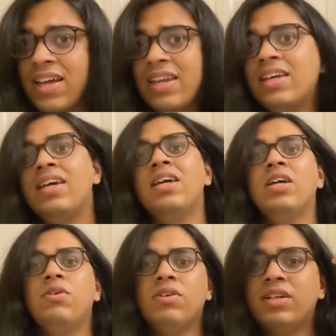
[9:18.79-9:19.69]
that
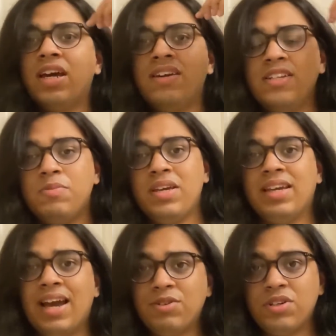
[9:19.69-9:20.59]
kind of need to be
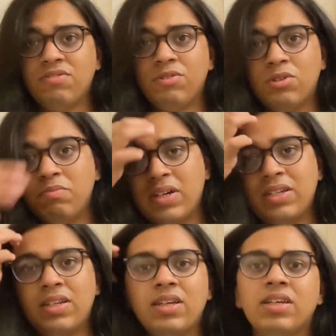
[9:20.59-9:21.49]
accounted for, but